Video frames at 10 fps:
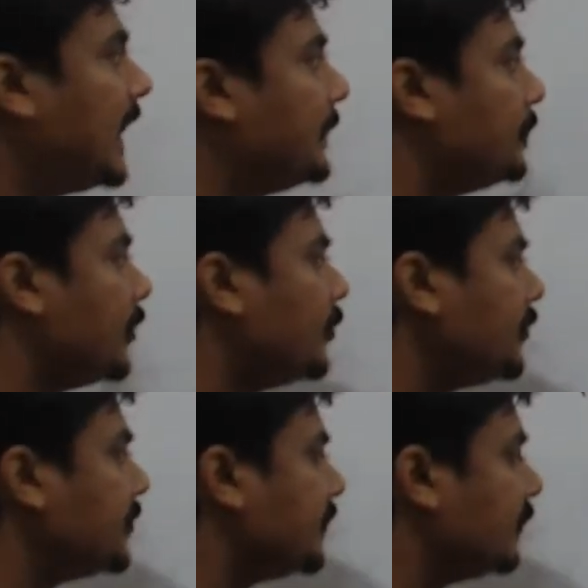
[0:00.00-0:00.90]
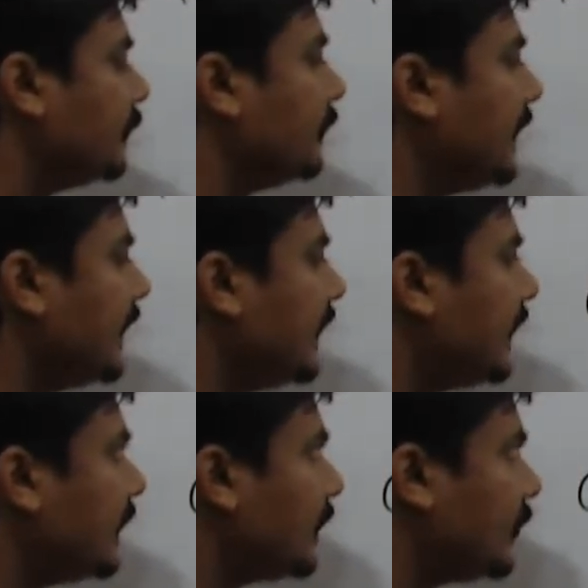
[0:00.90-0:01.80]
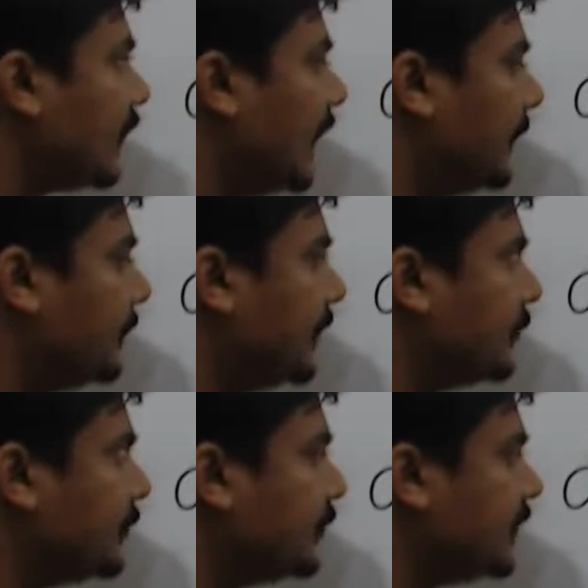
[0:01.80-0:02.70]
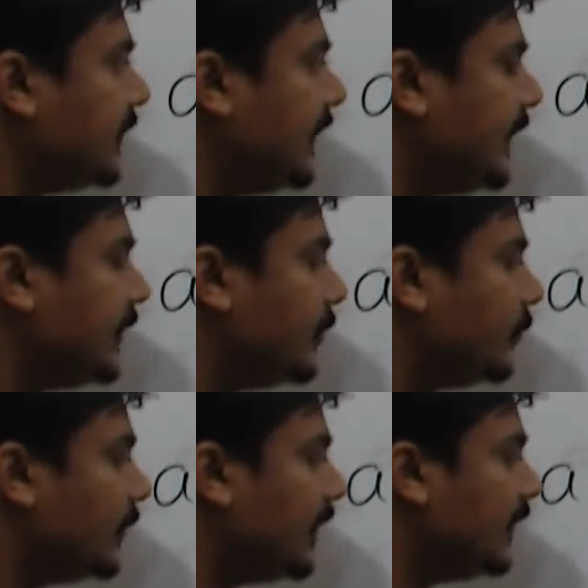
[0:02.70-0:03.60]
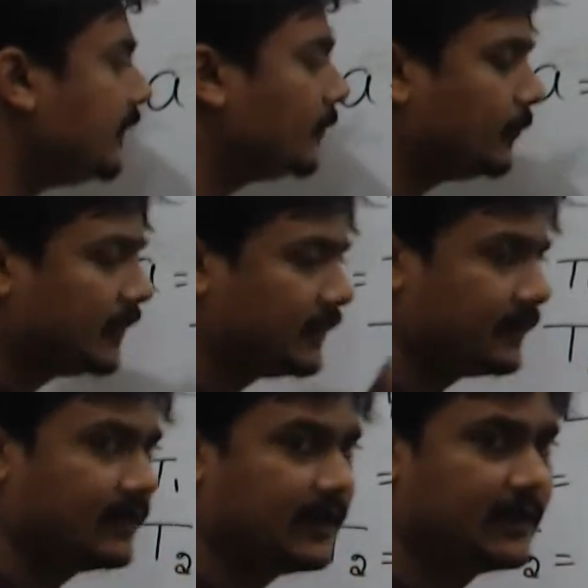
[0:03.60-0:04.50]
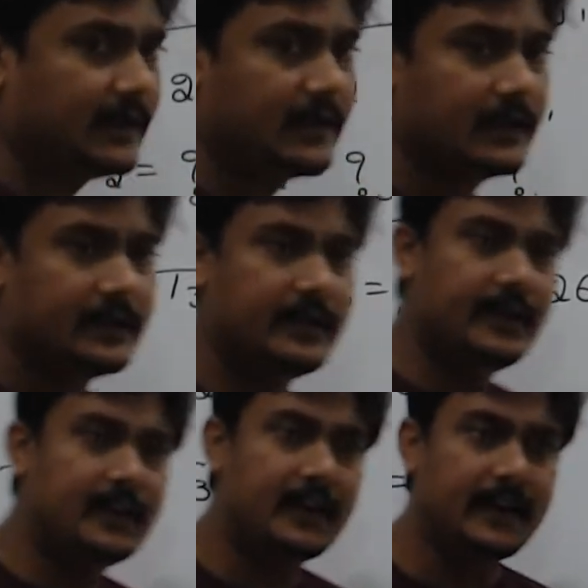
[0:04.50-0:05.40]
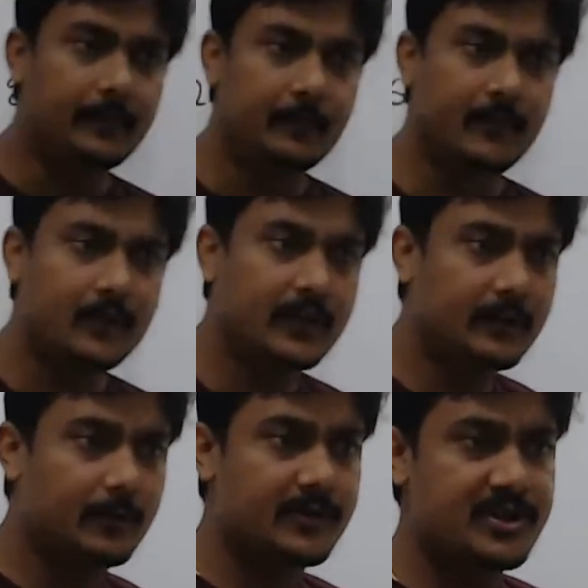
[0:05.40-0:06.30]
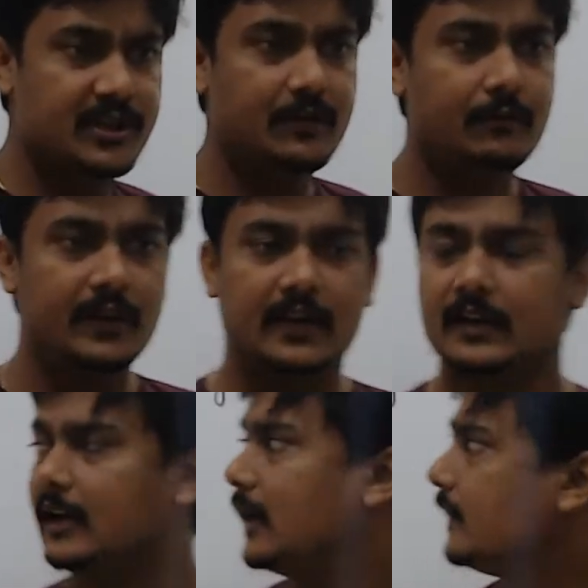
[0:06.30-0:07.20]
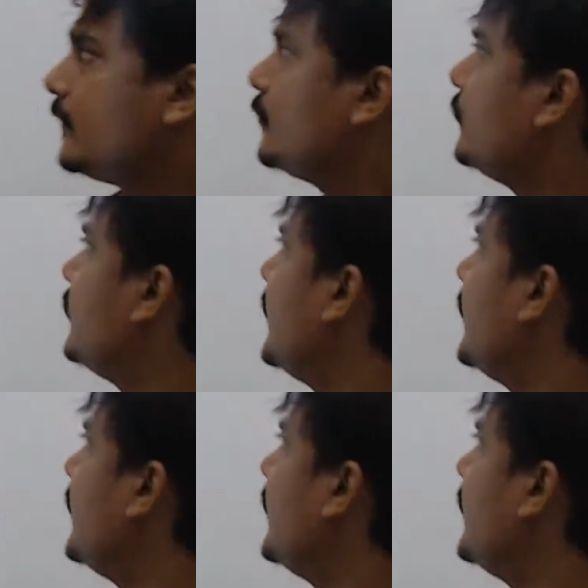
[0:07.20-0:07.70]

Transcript: compute? We are asked to compute T2 is what? Keenly observe the question. We are asked to